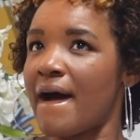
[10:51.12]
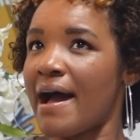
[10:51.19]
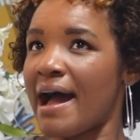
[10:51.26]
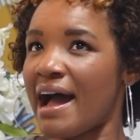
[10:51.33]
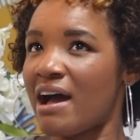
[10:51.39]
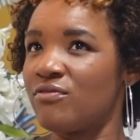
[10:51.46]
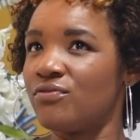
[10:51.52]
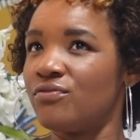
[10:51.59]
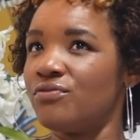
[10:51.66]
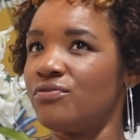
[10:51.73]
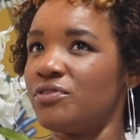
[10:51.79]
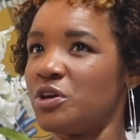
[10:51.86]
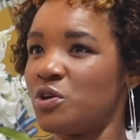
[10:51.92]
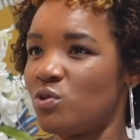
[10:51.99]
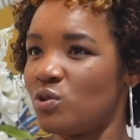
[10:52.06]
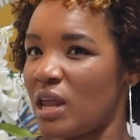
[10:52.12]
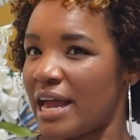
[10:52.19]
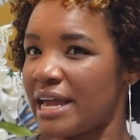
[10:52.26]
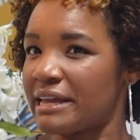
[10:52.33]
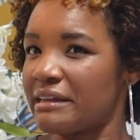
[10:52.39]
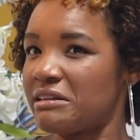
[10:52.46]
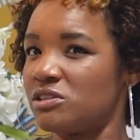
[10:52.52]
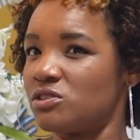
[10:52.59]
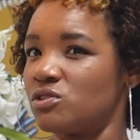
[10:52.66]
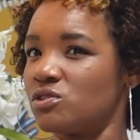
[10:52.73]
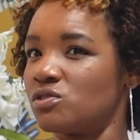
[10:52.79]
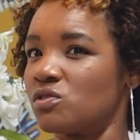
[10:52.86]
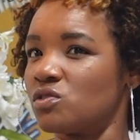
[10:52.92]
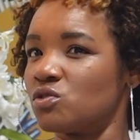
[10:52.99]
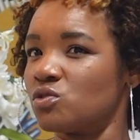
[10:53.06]
I feel like
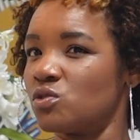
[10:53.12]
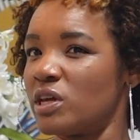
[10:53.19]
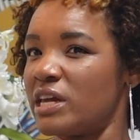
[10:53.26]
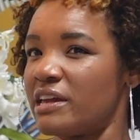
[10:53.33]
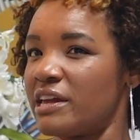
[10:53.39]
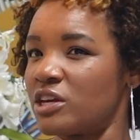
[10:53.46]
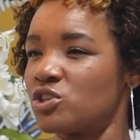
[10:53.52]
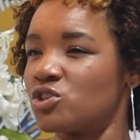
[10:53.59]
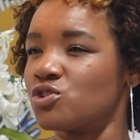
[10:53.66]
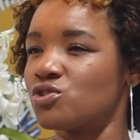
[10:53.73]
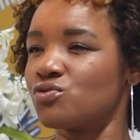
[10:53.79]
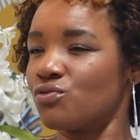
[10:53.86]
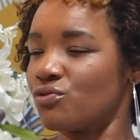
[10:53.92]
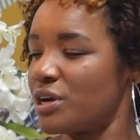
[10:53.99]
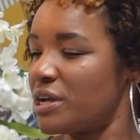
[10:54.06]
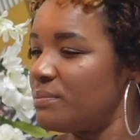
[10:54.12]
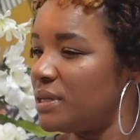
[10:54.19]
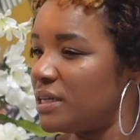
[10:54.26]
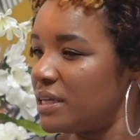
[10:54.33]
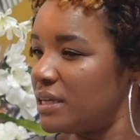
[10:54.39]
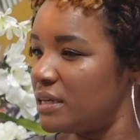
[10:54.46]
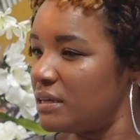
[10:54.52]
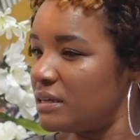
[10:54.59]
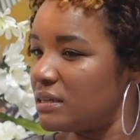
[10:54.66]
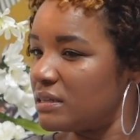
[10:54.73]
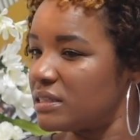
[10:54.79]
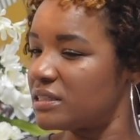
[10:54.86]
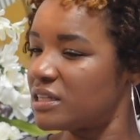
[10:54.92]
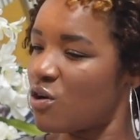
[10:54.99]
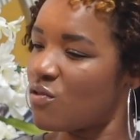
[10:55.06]
is extremely
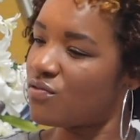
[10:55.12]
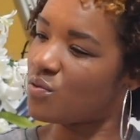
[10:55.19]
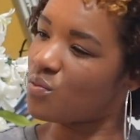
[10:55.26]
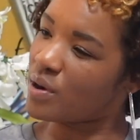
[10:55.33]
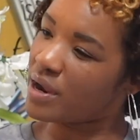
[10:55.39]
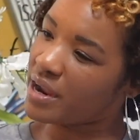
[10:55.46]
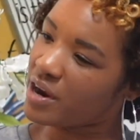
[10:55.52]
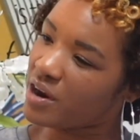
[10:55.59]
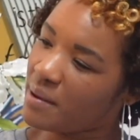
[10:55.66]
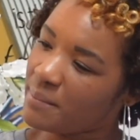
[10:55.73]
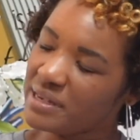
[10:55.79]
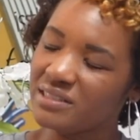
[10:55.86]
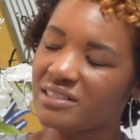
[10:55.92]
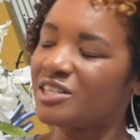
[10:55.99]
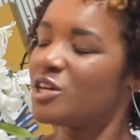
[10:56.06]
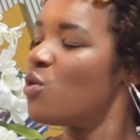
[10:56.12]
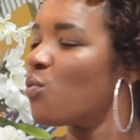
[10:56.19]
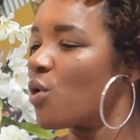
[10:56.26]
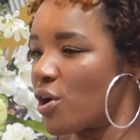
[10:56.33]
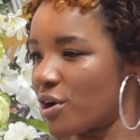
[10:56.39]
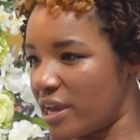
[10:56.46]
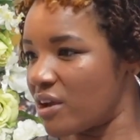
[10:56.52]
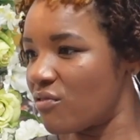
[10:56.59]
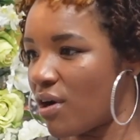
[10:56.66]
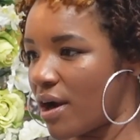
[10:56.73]
self-aware. I mean, still working, right?